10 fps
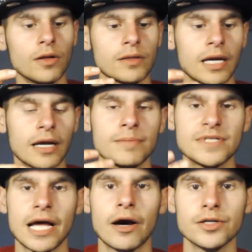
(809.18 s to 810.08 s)

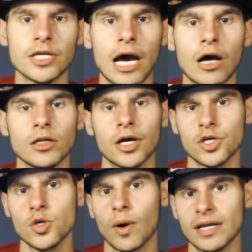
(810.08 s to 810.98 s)
comes down to how long
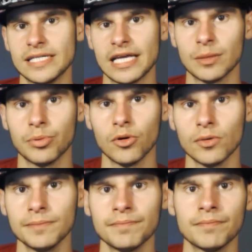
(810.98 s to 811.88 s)
you want to take the pull.